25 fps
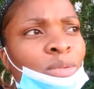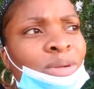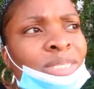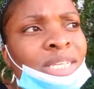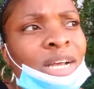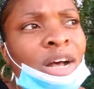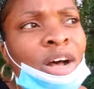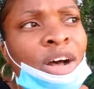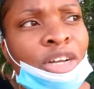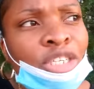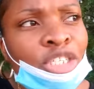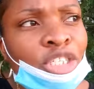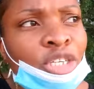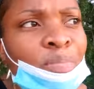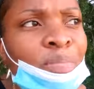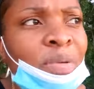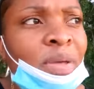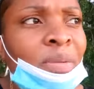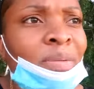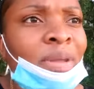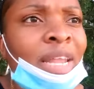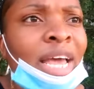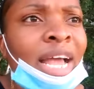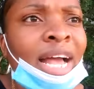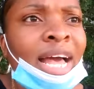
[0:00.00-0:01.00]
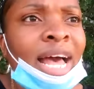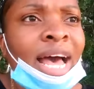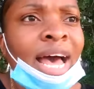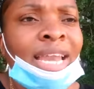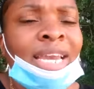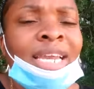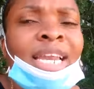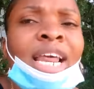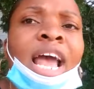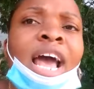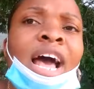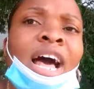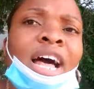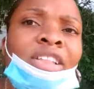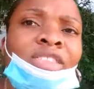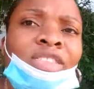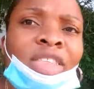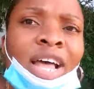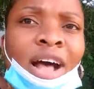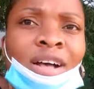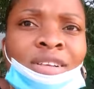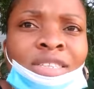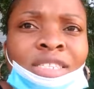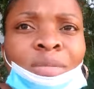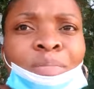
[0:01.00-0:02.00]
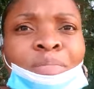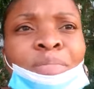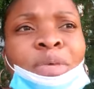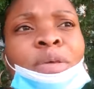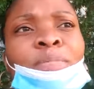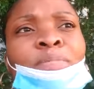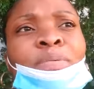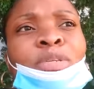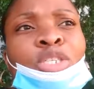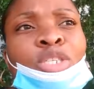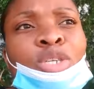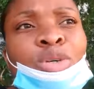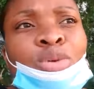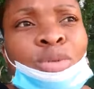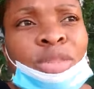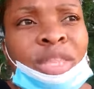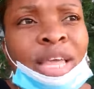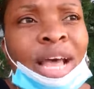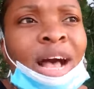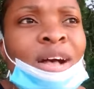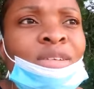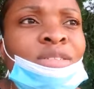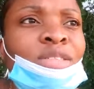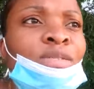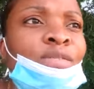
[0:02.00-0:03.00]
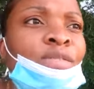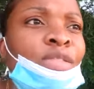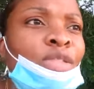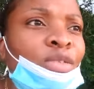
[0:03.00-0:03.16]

was 100 people that got it, 1,000 people, 2,000,